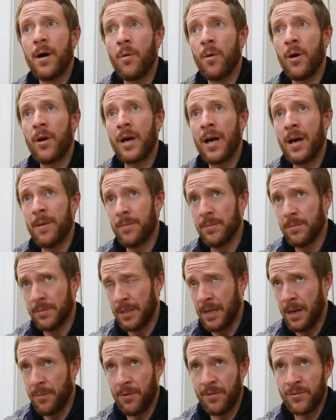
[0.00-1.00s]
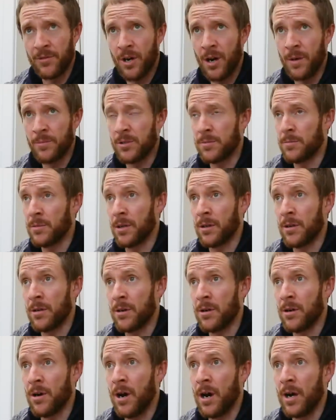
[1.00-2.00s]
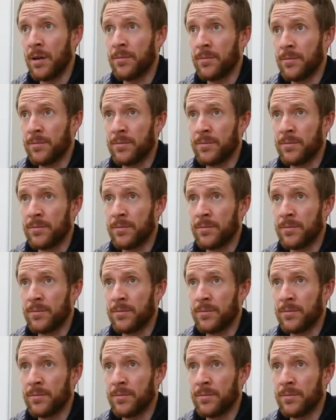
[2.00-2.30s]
I woke up a number of times in the middle of the night.